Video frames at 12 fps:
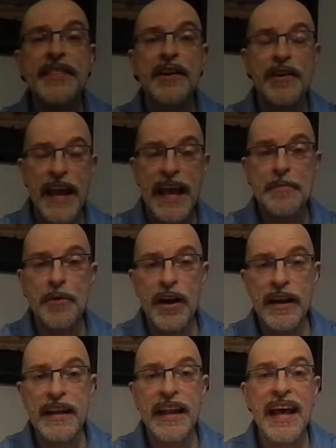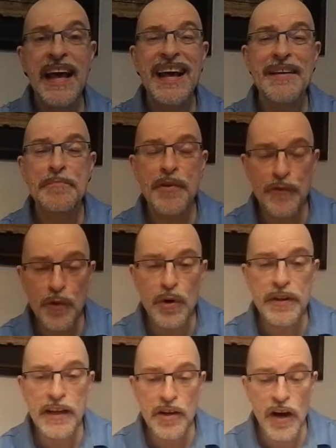their name on it before
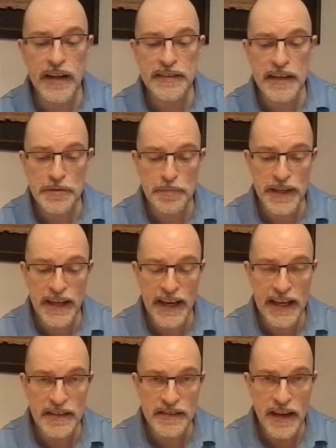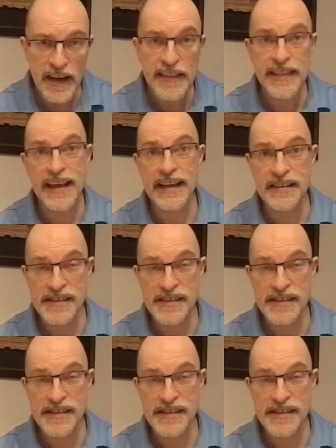the contest begins. They can